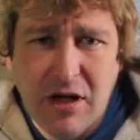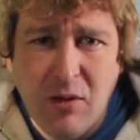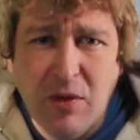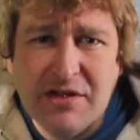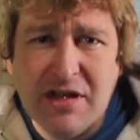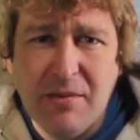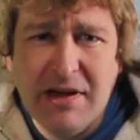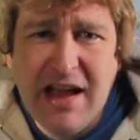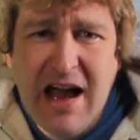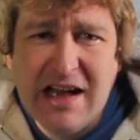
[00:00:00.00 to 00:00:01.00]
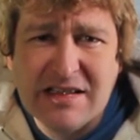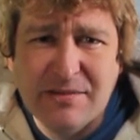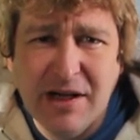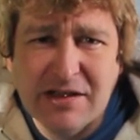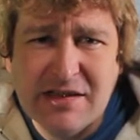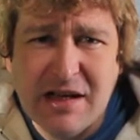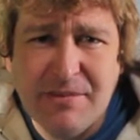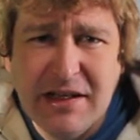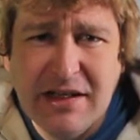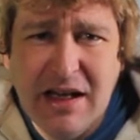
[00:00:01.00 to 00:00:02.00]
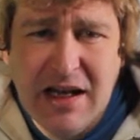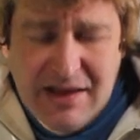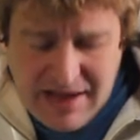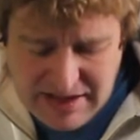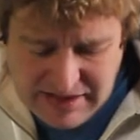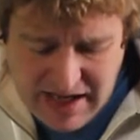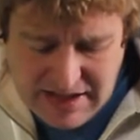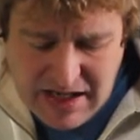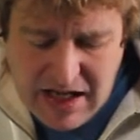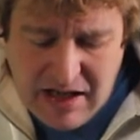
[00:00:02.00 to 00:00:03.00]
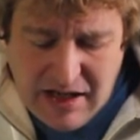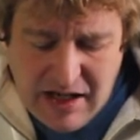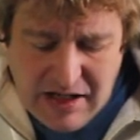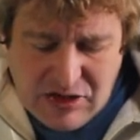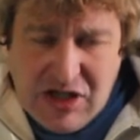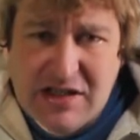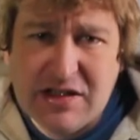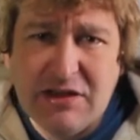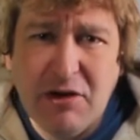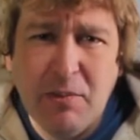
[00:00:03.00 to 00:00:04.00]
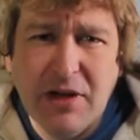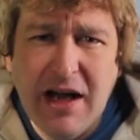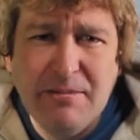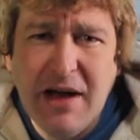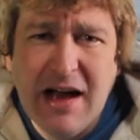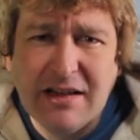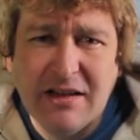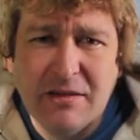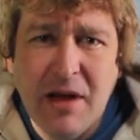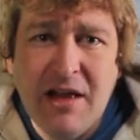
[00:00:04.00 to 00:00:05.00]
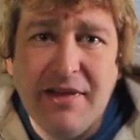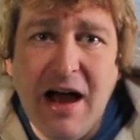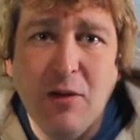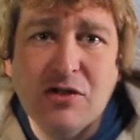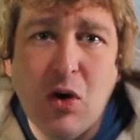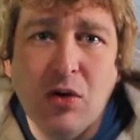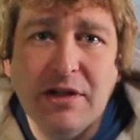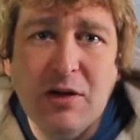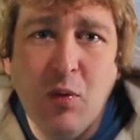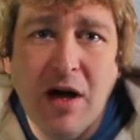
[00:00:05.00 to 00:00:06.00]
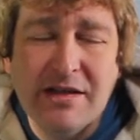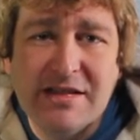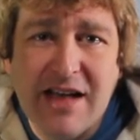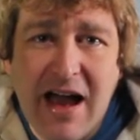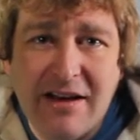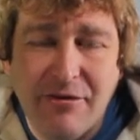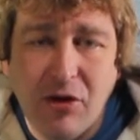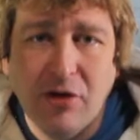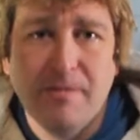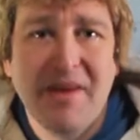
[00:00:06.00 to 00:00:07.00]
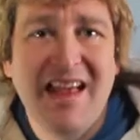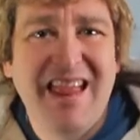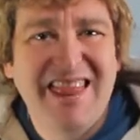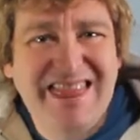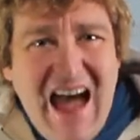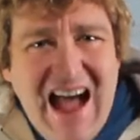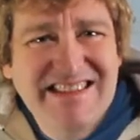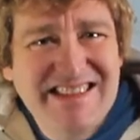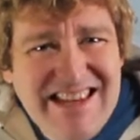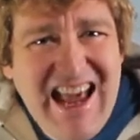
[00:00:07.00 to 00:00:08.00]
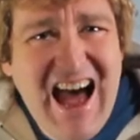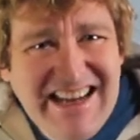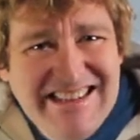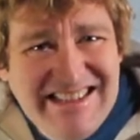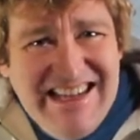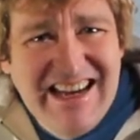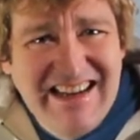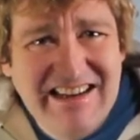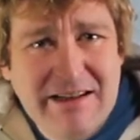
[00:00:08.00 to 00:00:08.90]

When somebody asked about something, they said, she replied back to them, that was only one side of her. That's the idea.